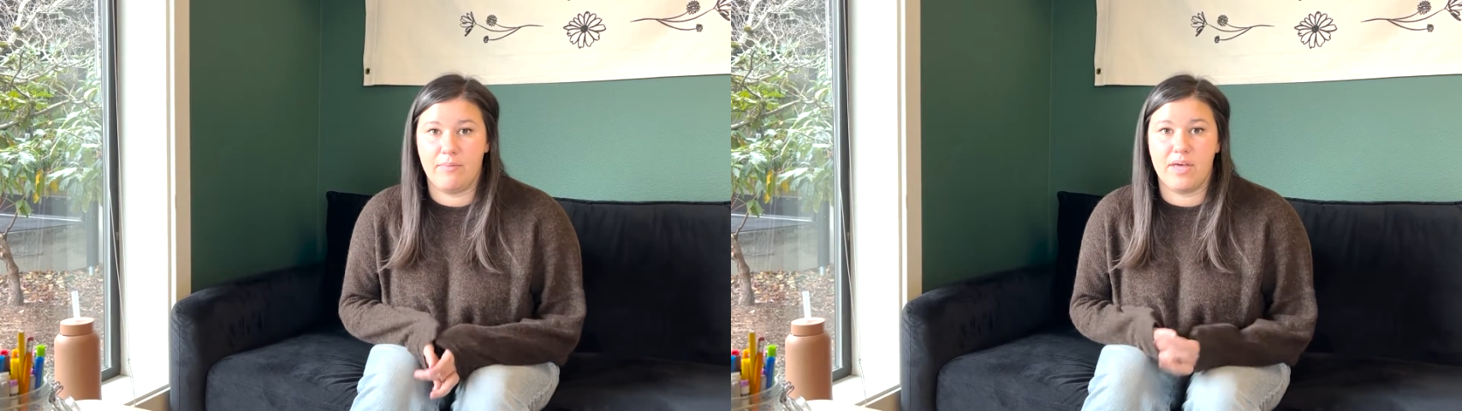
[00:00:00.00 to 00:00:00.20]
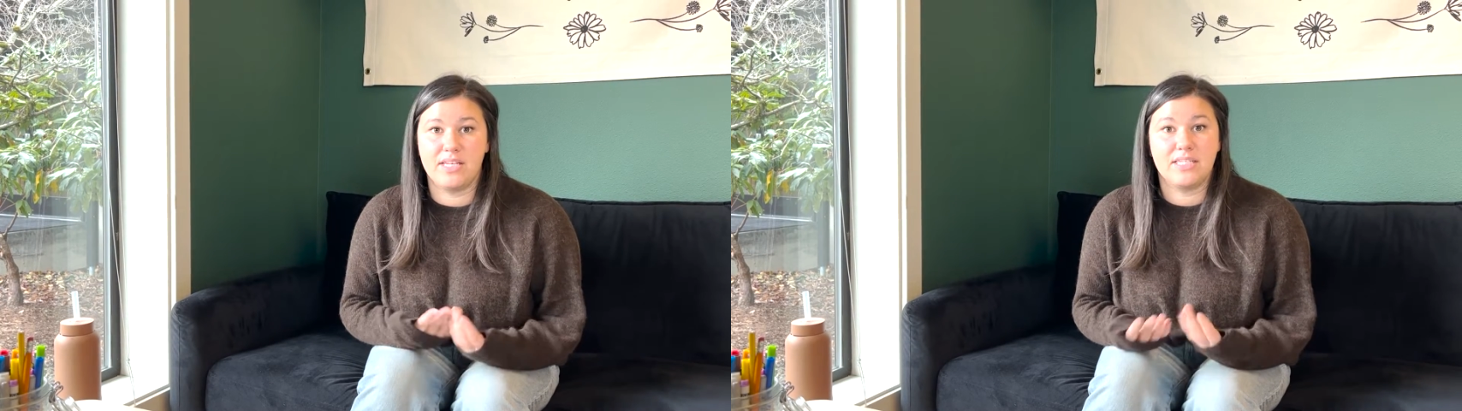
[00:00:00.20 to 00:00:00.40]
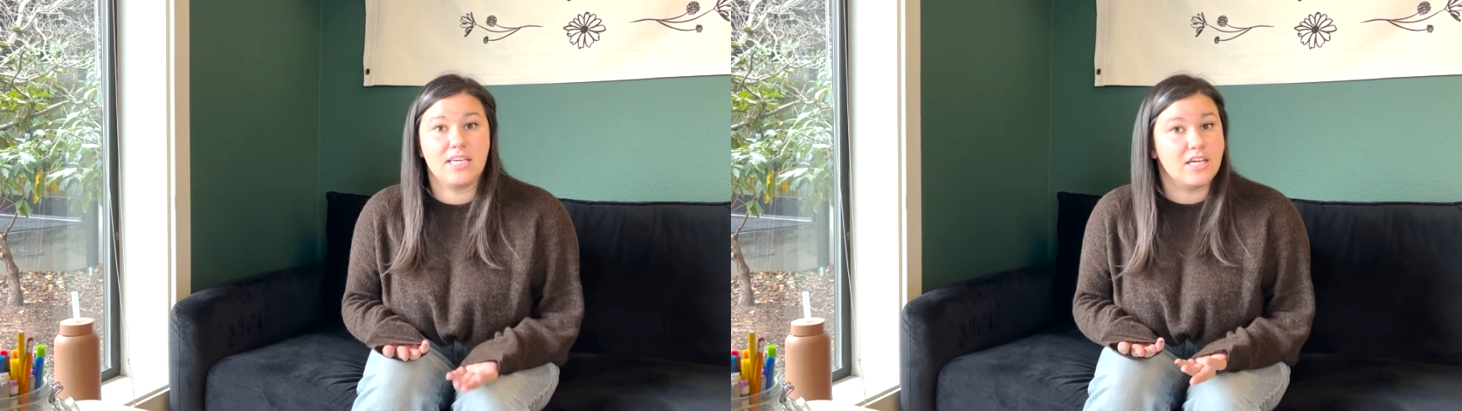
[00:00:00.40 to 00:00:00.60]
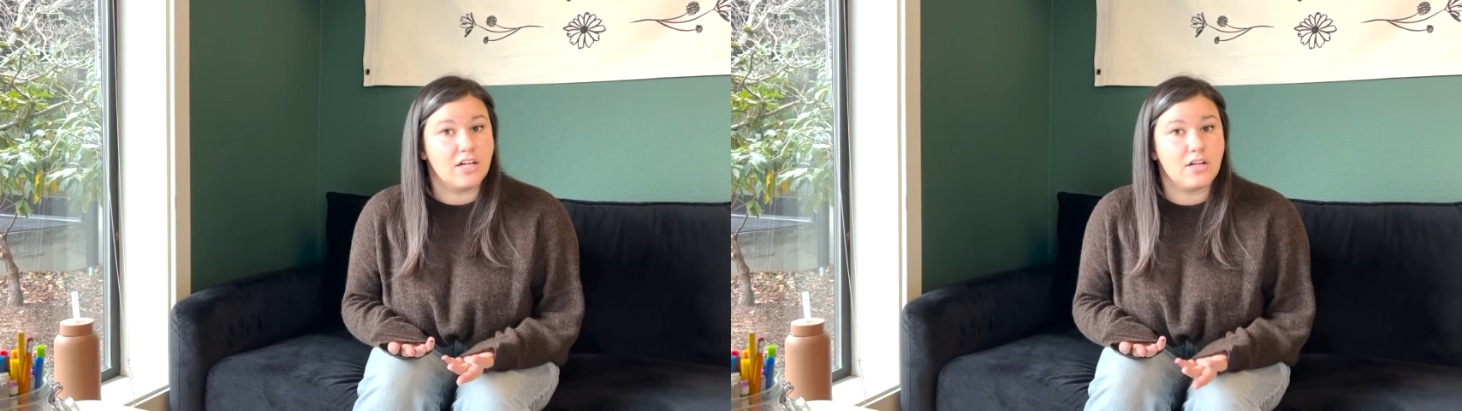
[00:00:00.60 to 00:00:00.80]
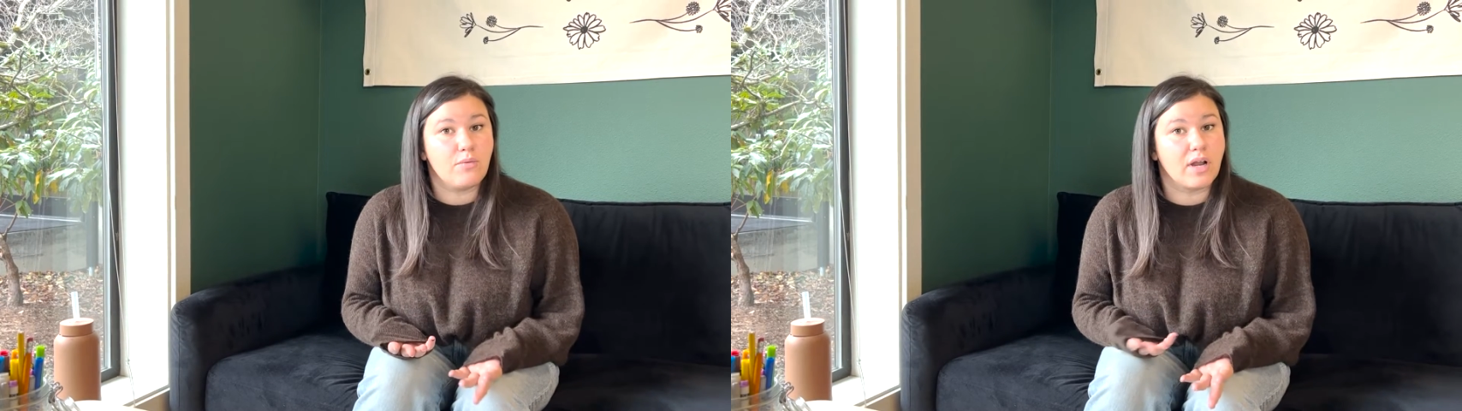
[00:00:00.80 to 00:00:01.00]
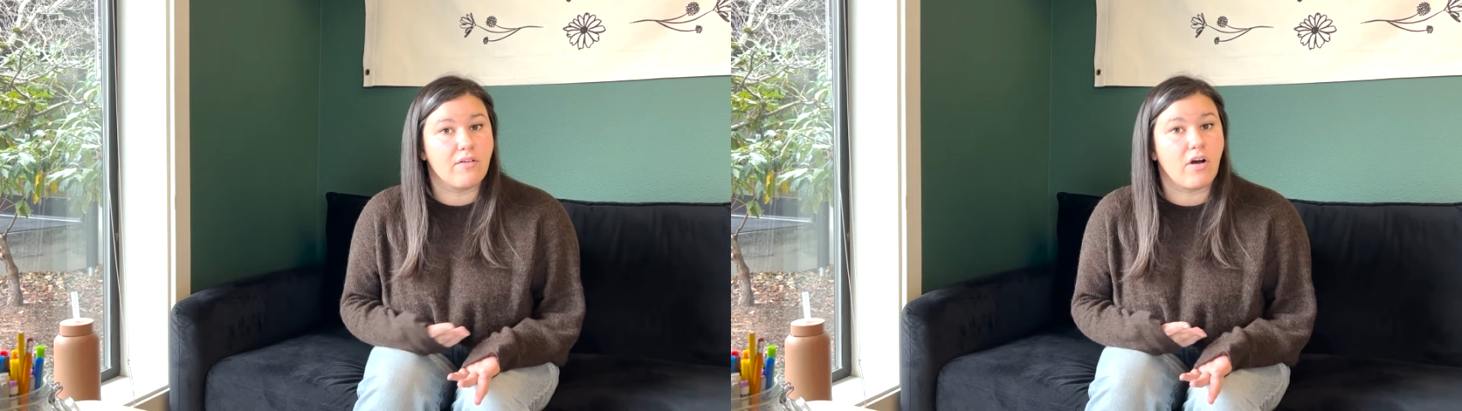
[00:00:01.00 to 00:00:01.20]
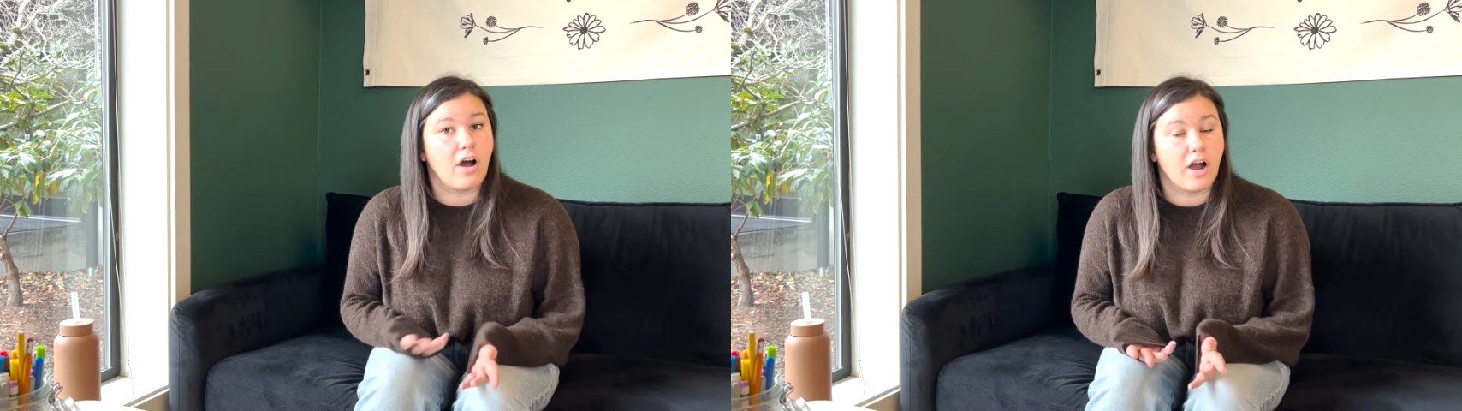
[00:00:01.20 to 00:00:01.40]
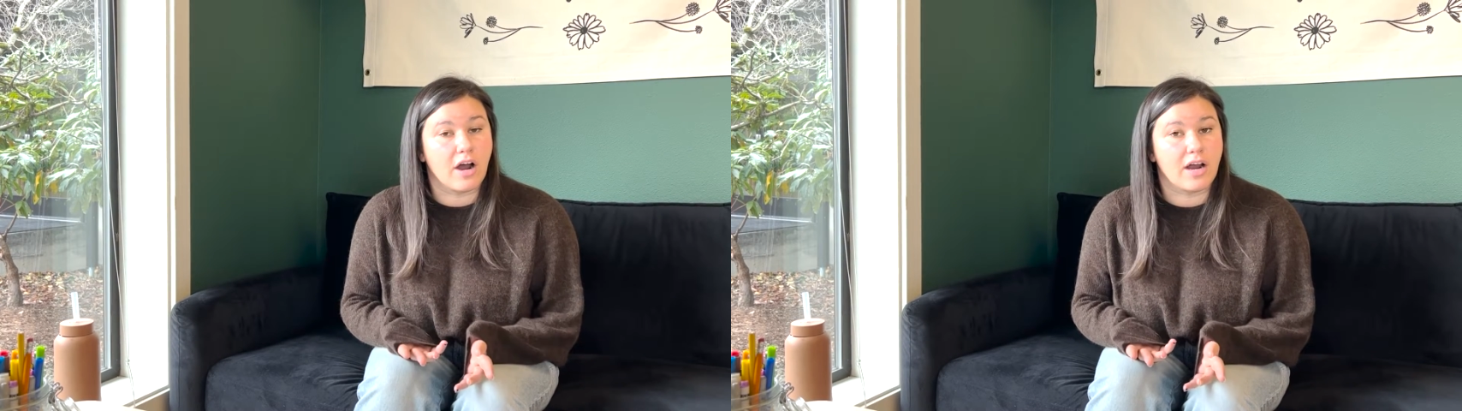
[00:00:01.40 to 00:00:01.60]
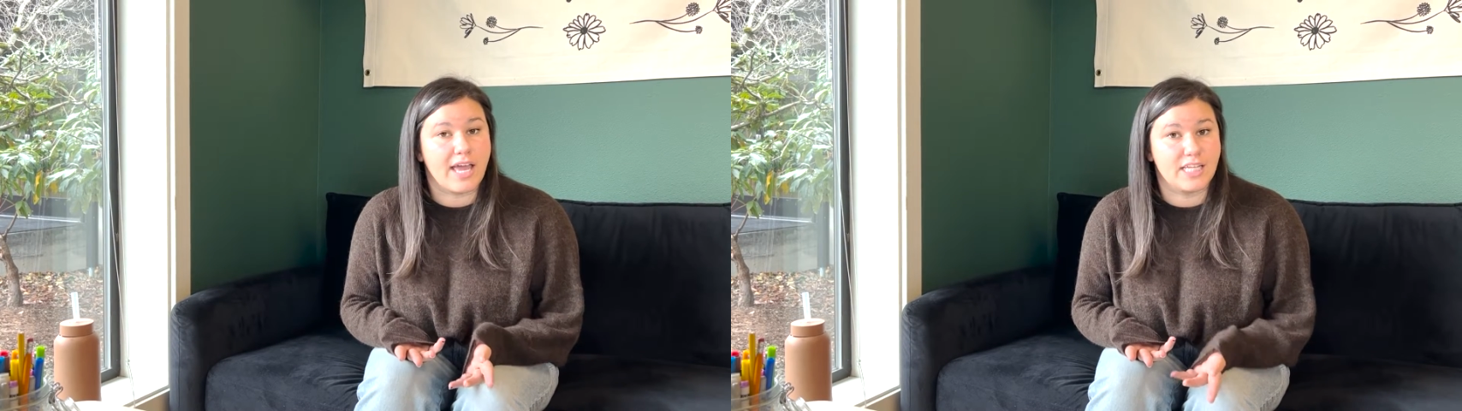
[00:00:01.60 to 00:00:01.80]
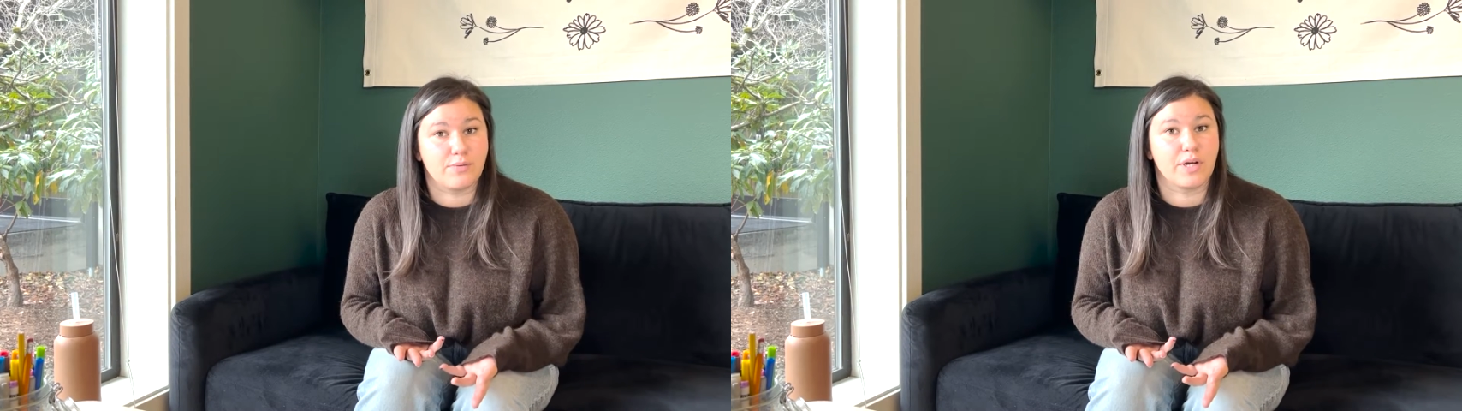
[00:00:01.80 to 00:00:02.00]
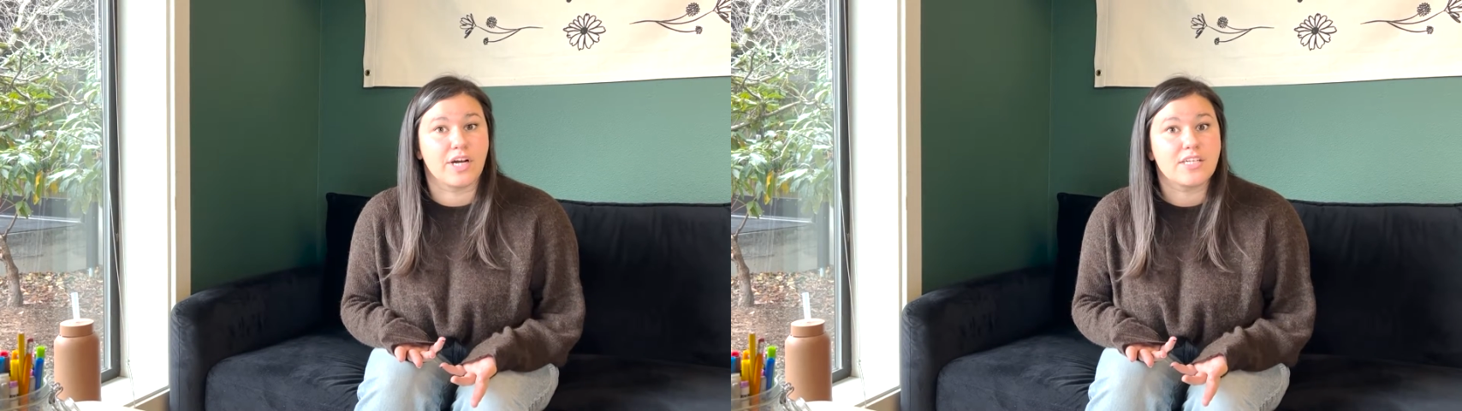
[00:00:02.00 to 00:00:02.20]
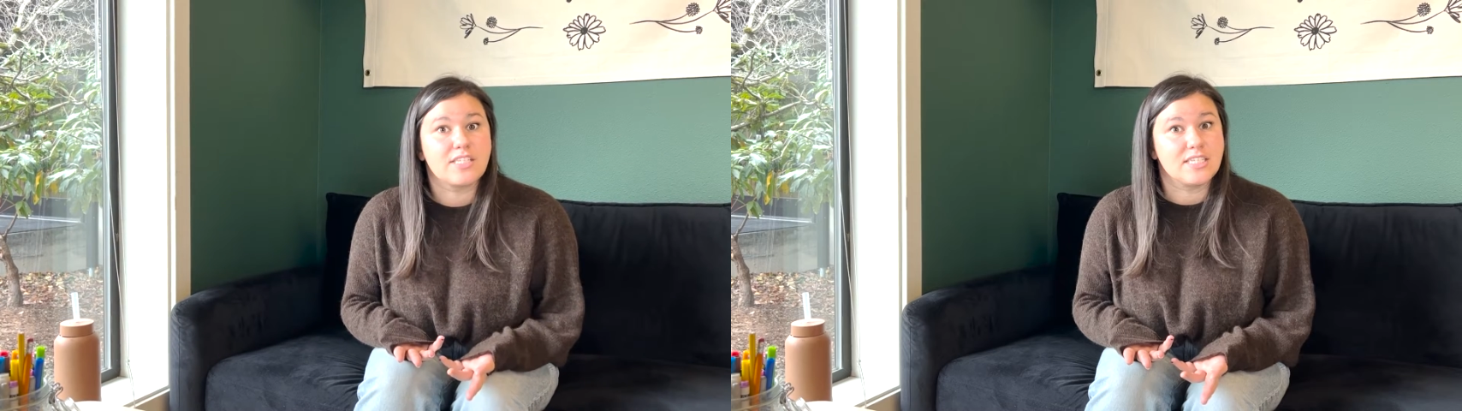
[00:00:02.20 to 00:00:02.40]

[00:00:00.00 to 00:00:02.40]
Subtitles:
Until one of our caseworkers,